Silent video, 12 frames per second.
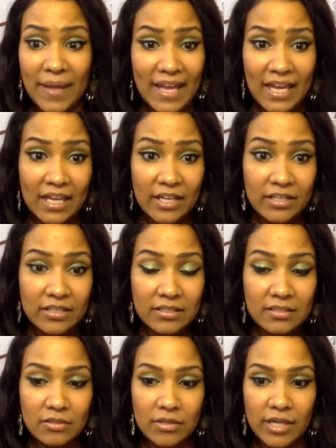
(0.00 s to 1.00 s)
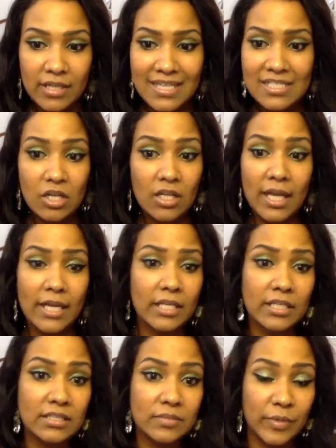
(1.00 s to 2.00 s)
paid. Okay, that's all that
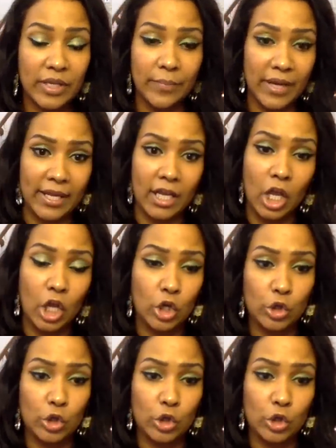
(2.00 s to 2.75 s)
is being paid.